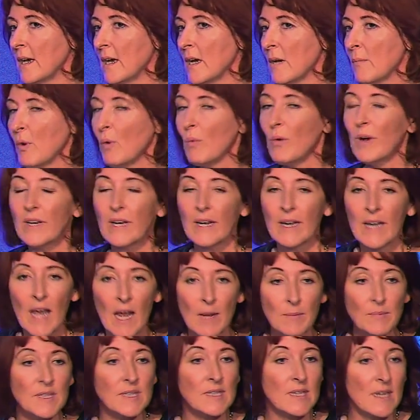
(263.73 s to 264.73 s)
But what I
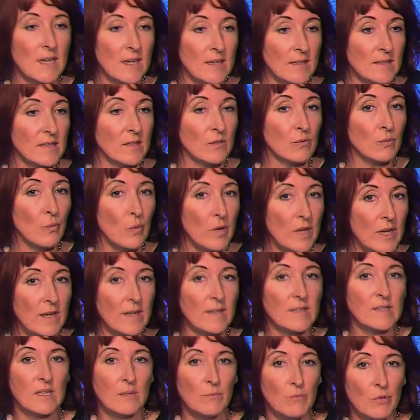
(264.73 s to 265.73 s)
am saying is that we
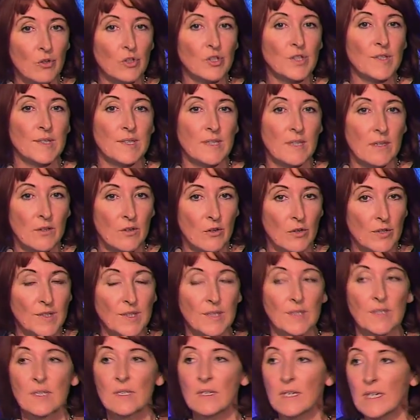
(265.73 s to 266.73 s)
as emergency
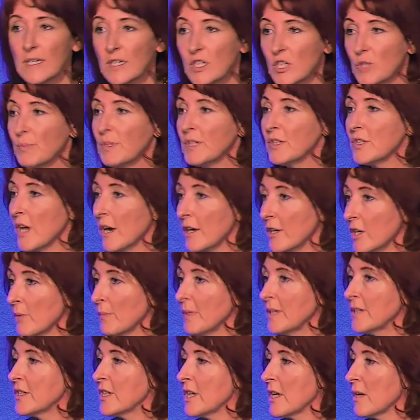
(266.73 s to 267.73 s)
nurses need to be
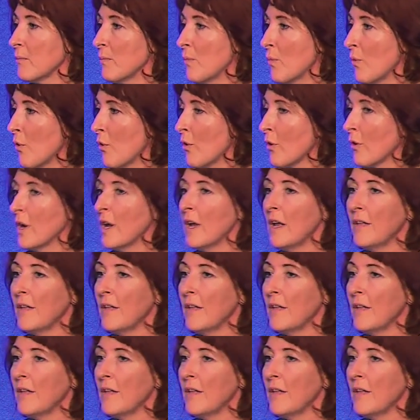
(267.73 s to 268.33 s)
documenting more